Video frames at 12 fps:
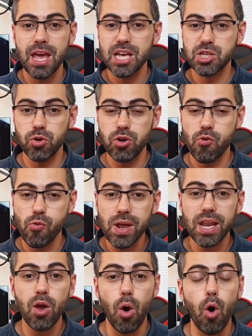it's gonna
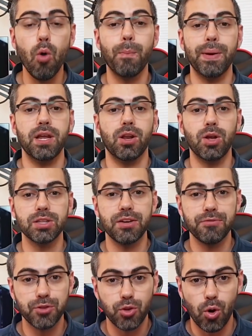really open a lot
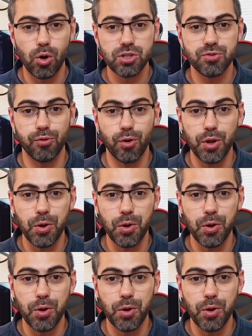of doors for